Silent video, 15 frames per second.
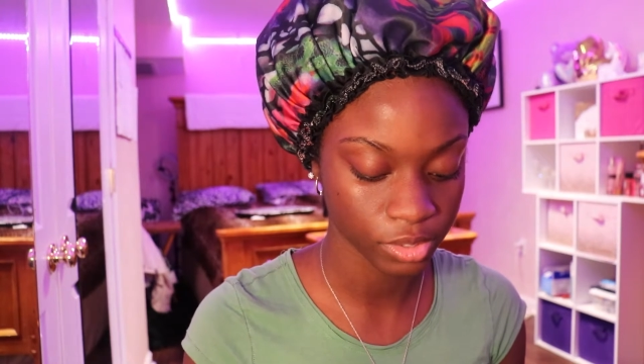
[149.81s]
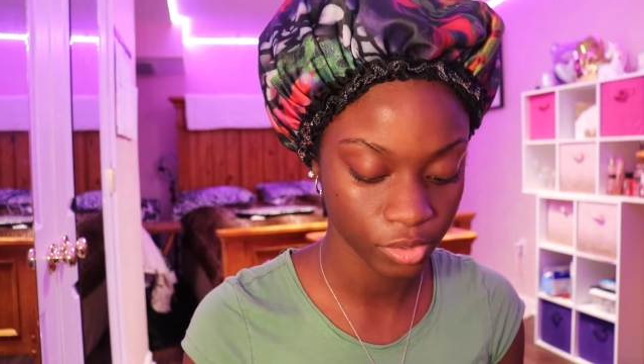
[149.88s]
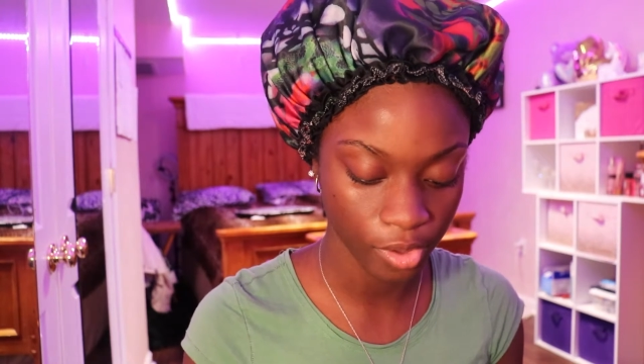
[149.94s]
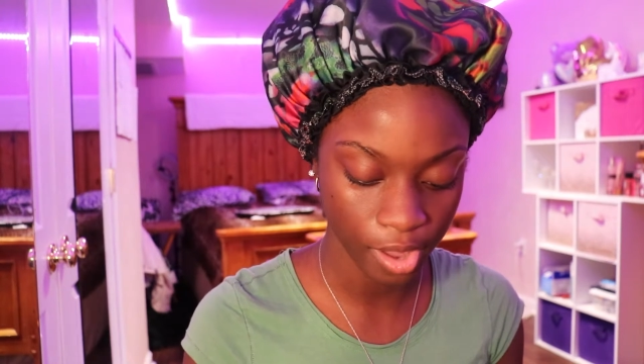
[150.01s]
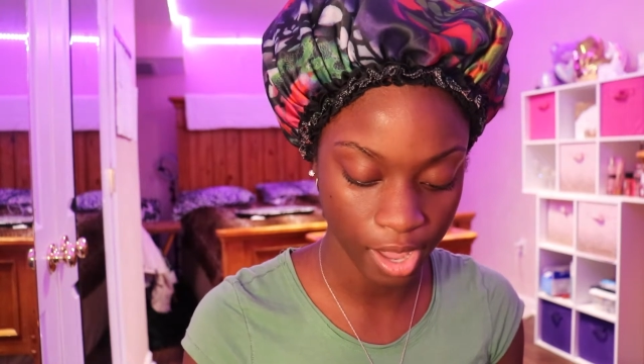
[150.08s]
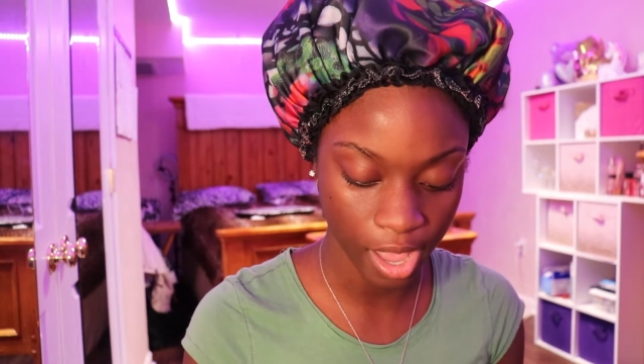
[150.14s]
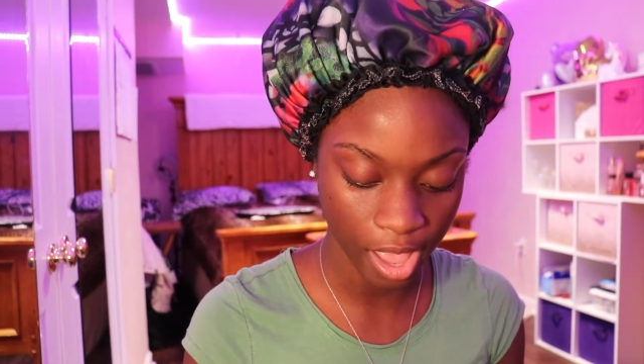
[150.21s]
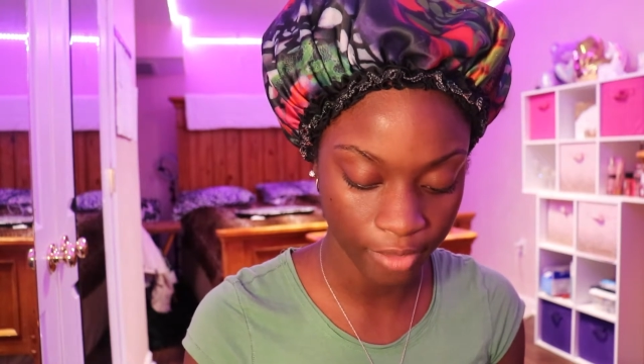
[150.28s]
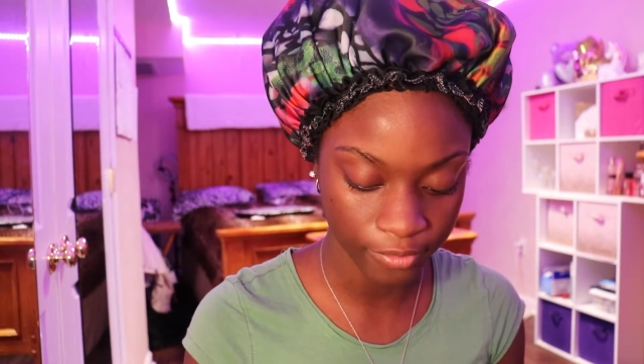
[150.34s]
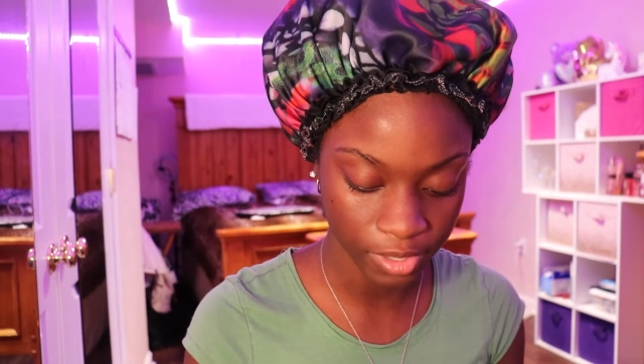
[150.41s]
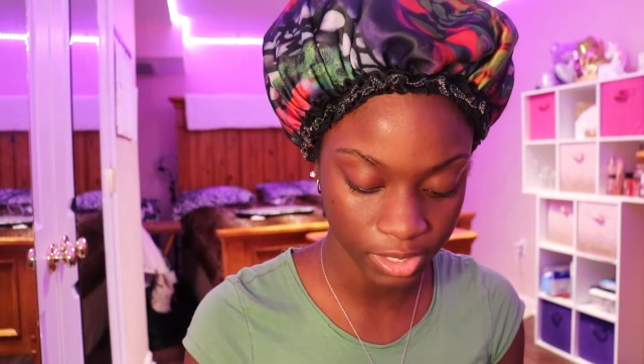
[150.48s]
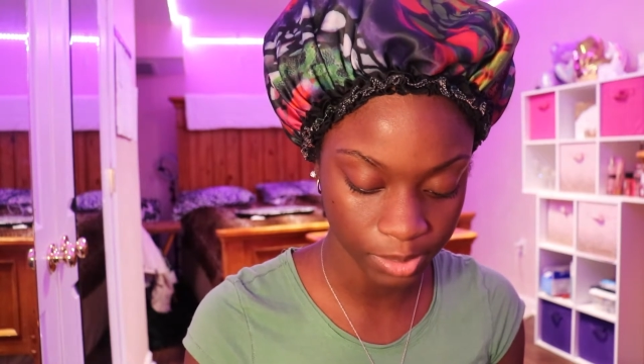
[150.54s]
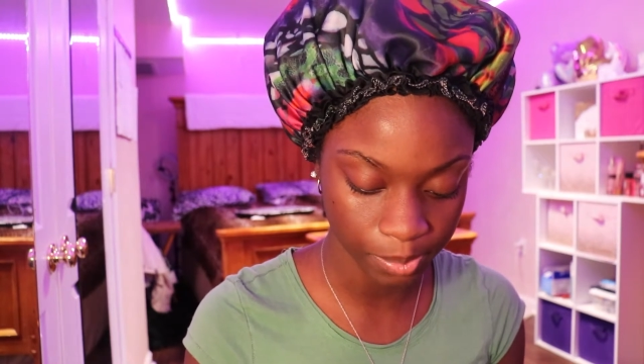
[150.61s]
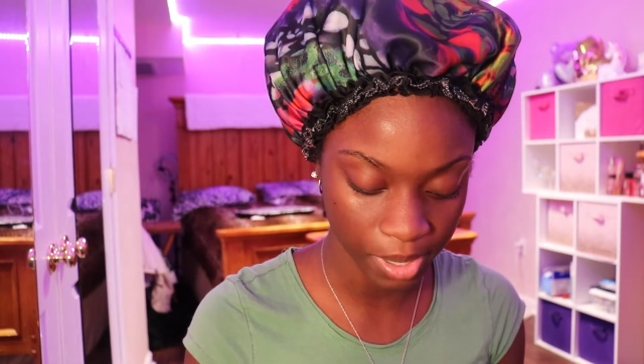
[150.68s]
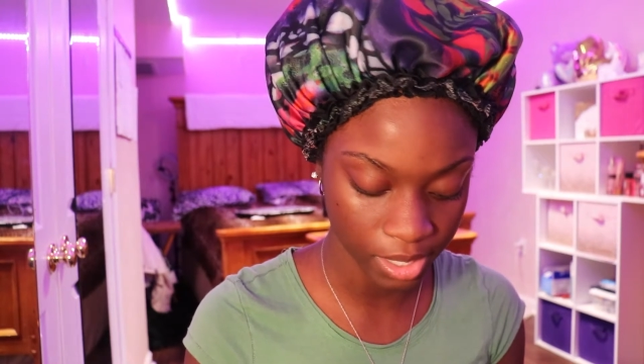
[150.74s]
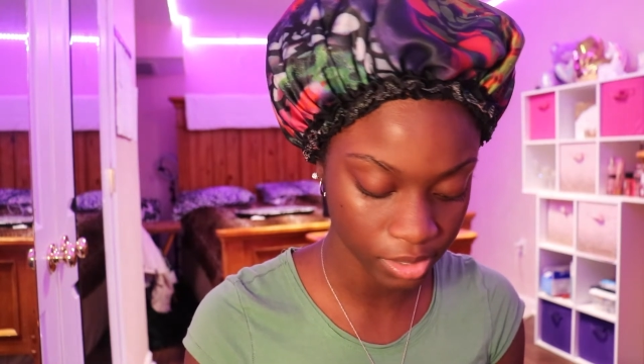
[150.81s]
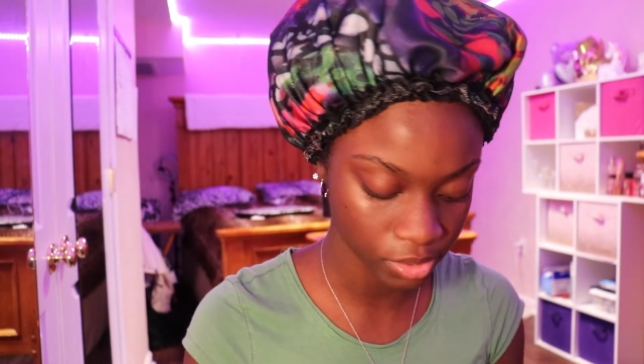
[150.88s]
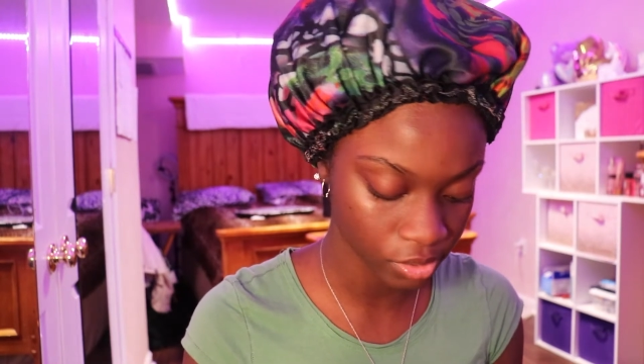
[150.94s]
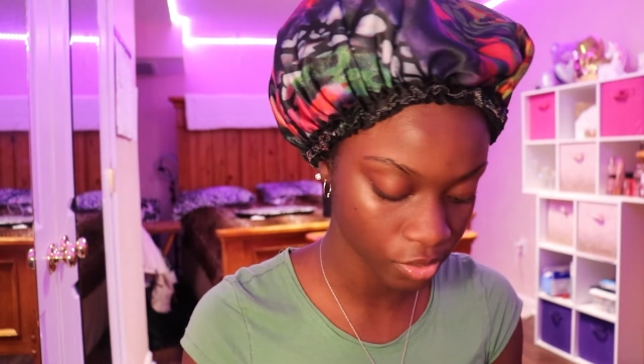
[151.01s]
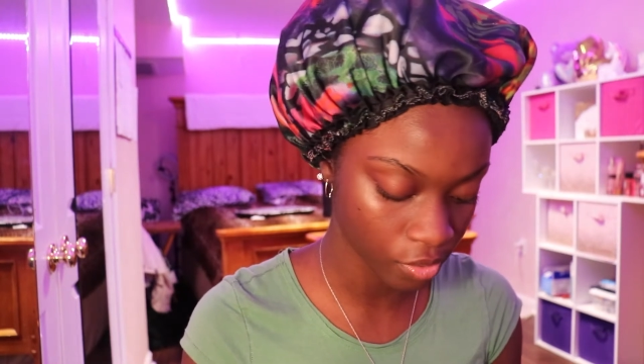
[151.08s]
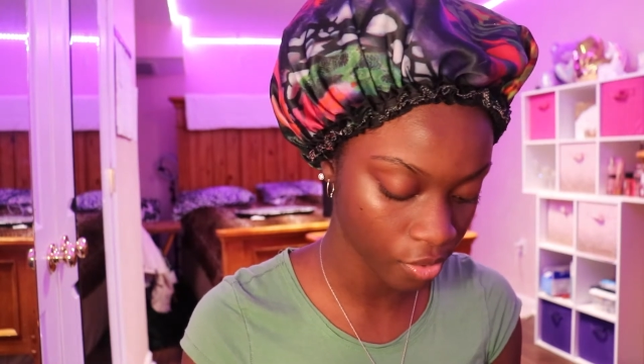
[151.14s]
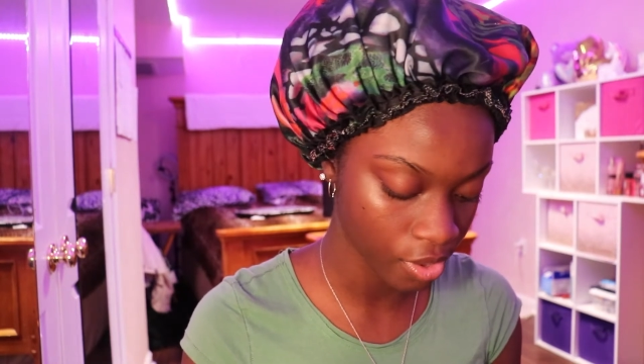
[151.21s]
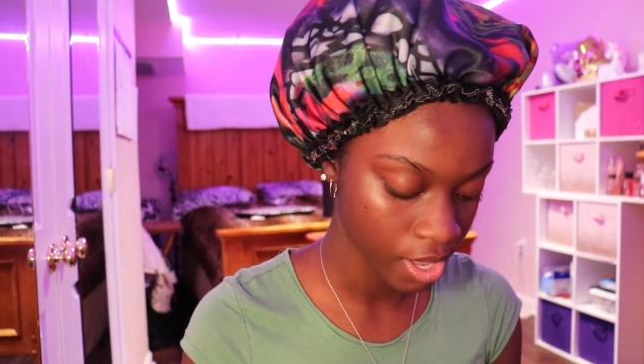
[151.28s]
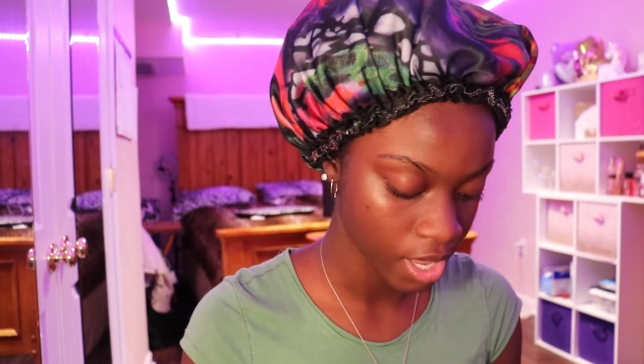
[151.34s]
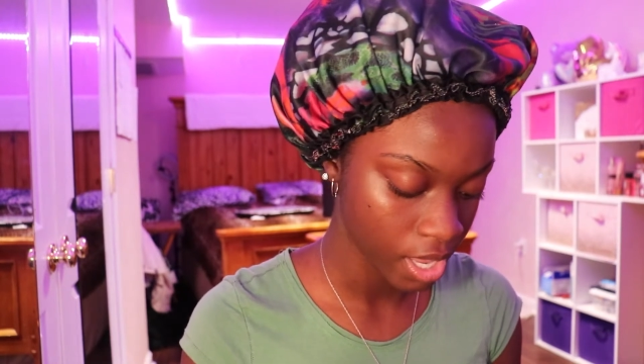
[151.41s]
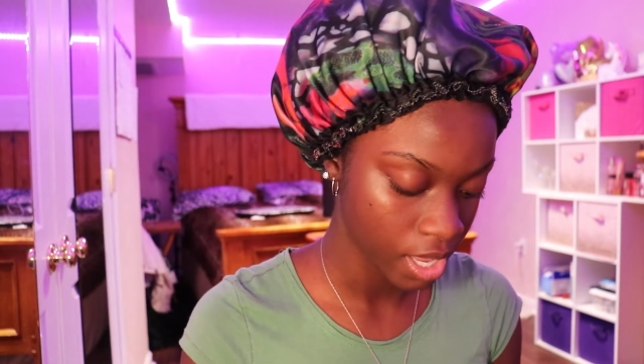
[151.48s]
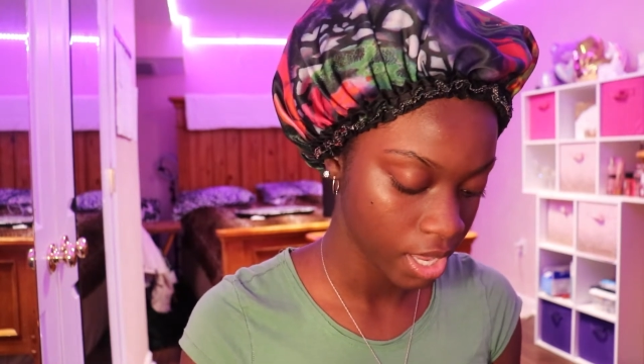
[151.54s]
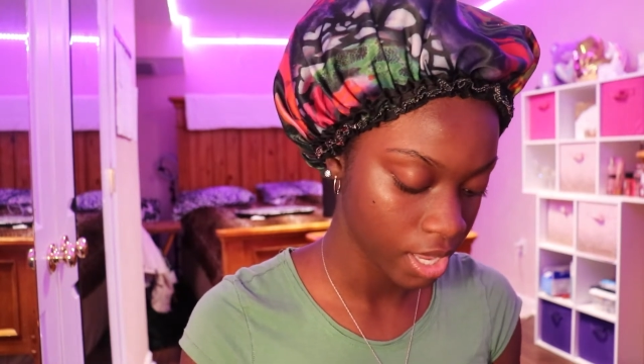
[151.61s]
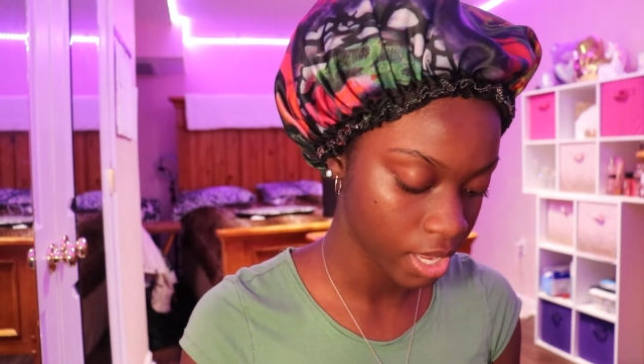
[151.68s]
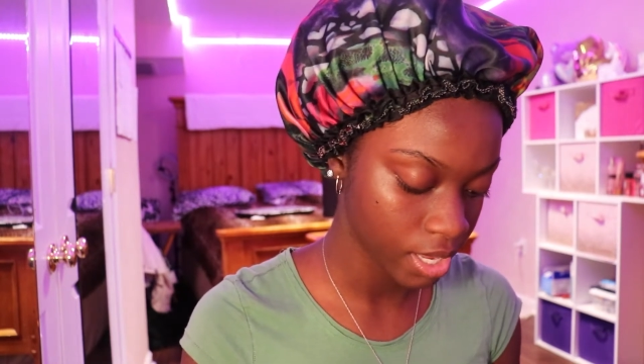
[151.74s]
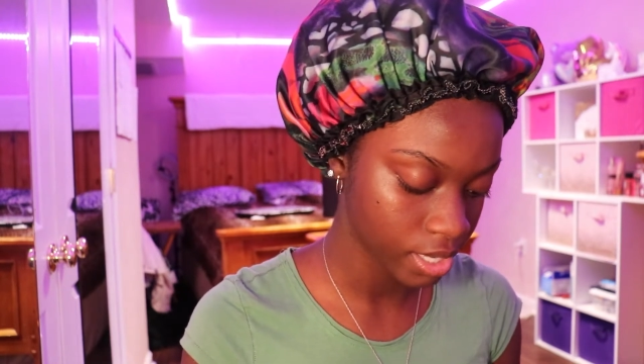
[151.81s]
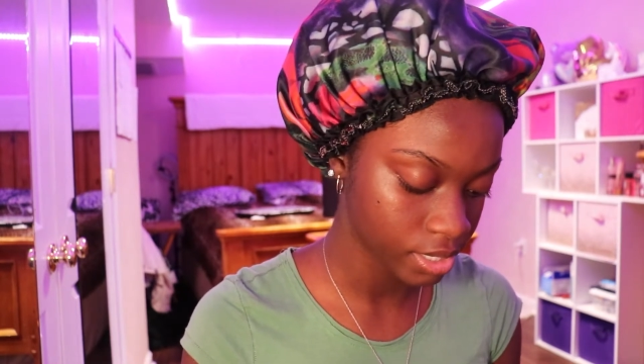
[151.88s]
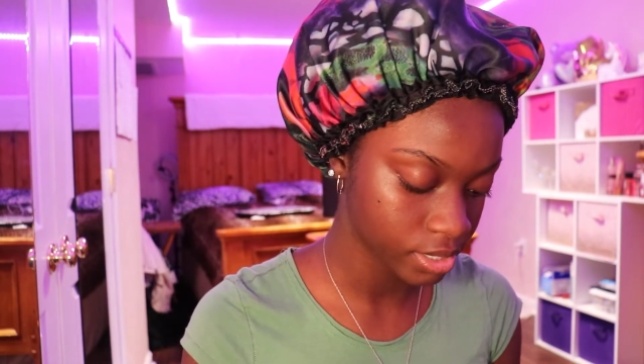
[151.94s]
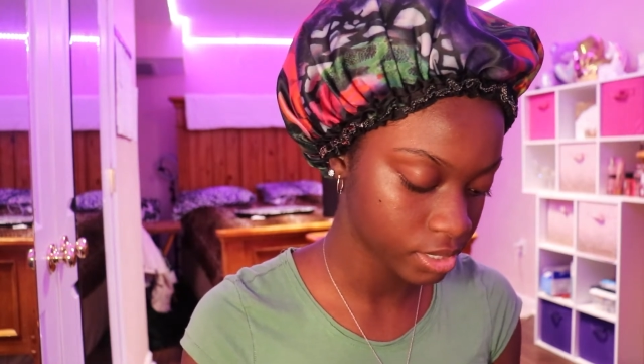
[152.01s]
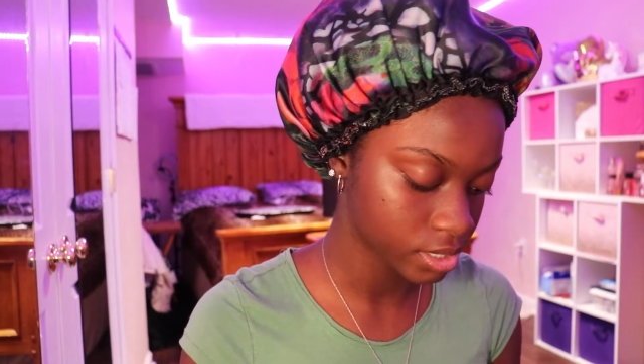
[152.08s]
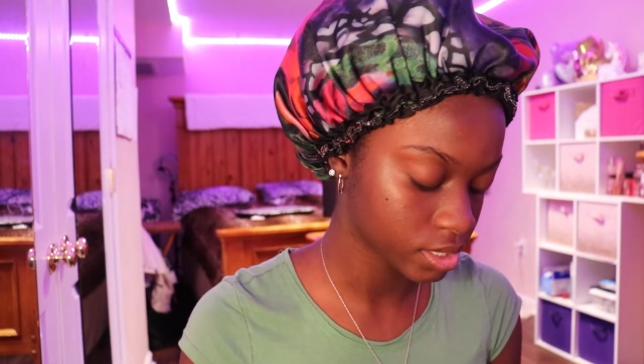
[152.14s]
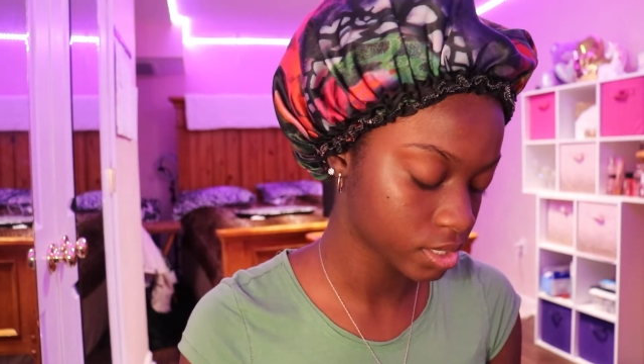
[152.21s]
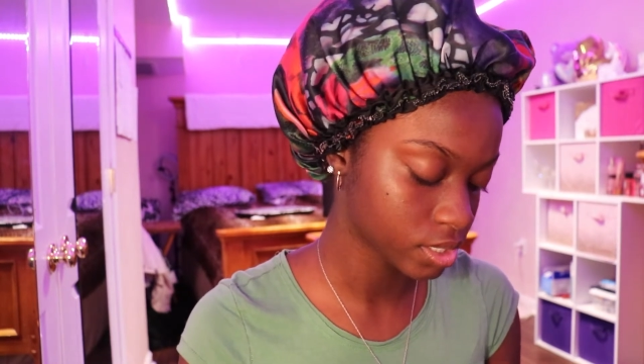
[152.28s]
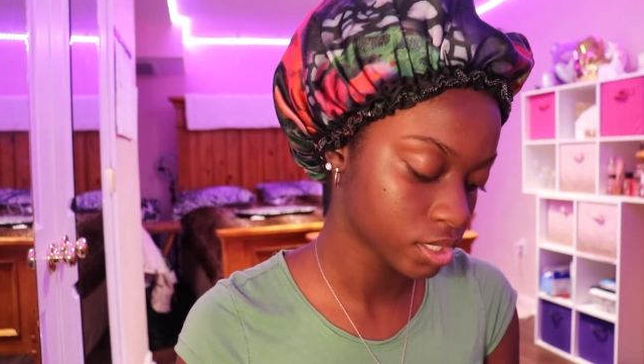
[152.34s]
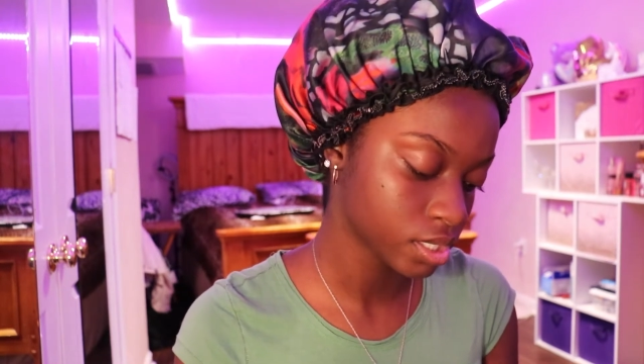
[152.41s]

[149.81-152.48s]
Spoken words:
So I have this pencil. It's